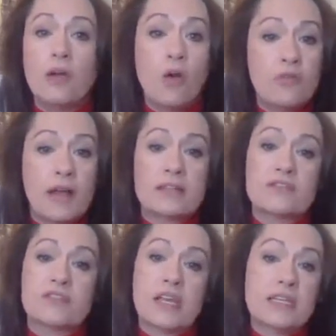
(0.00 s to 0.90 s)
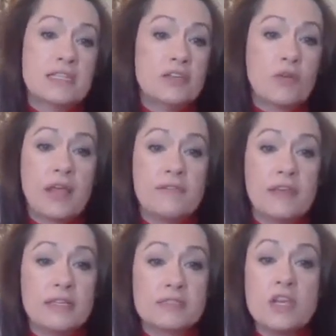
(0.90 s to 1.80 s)
over-exercising,
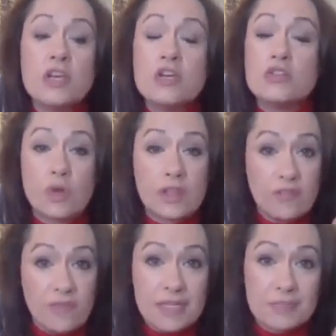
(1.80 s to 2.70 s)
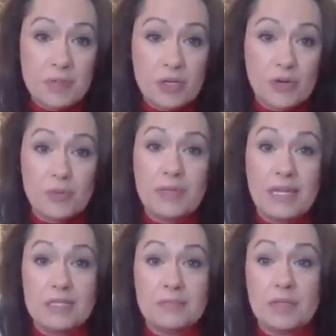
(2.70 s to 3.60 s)
cravings, join the Facebook group
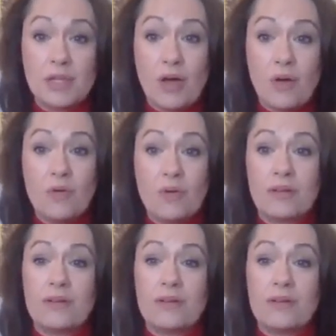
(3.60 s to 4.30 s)
linked below